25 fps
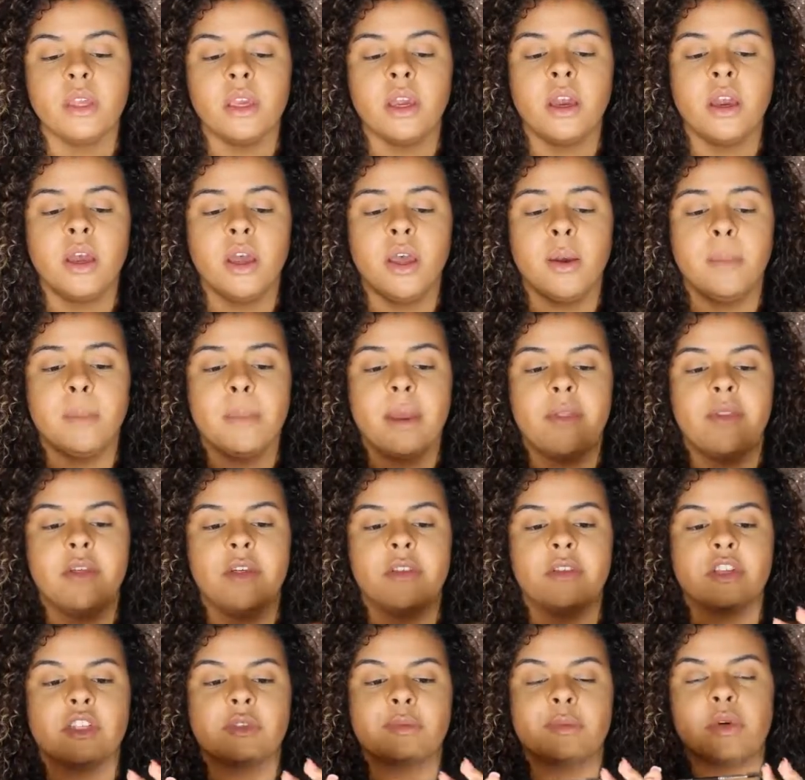And
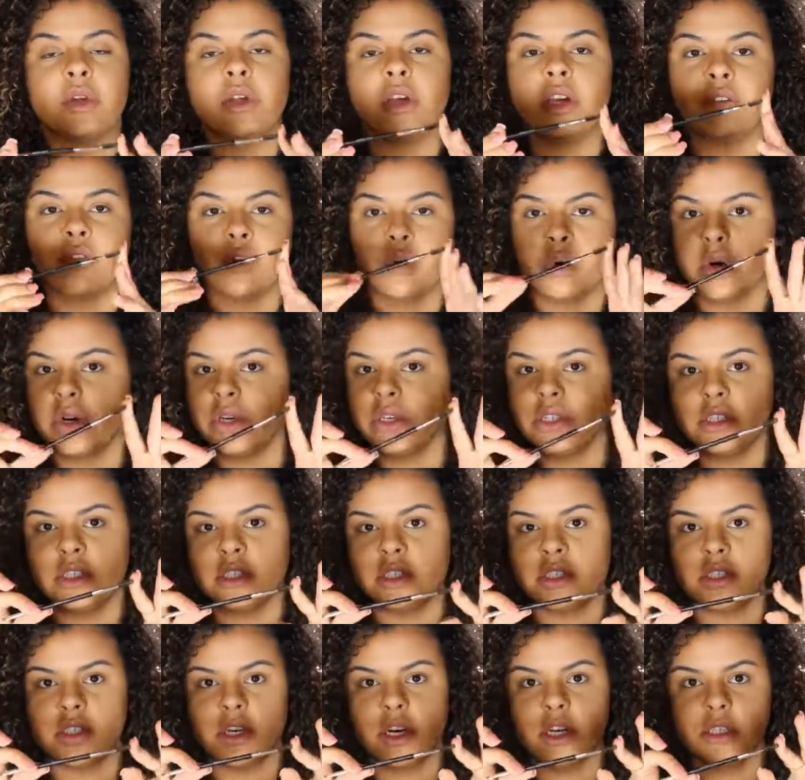then the spoolie, of course,
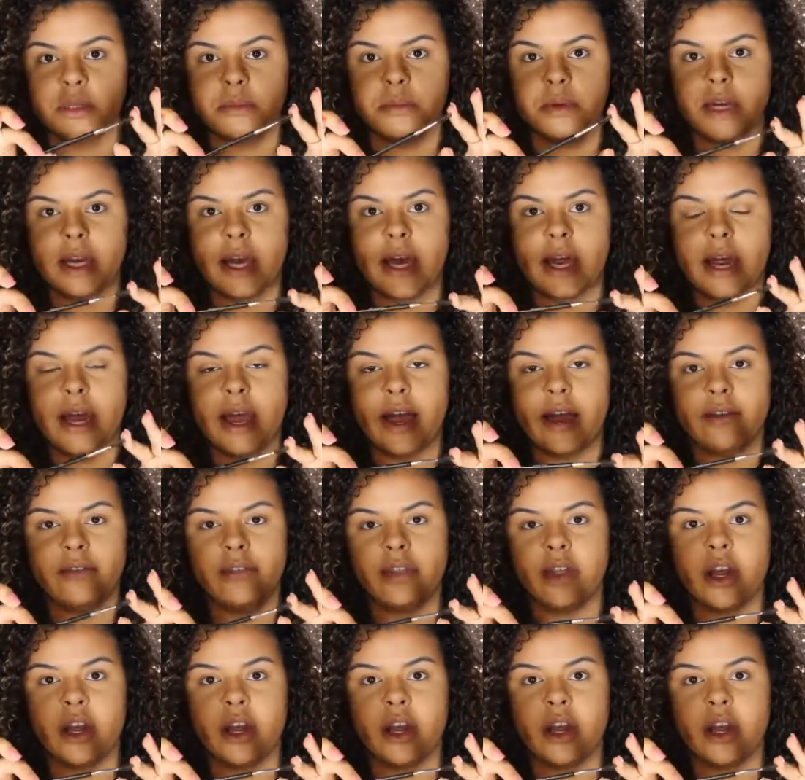is just awesome to kind of have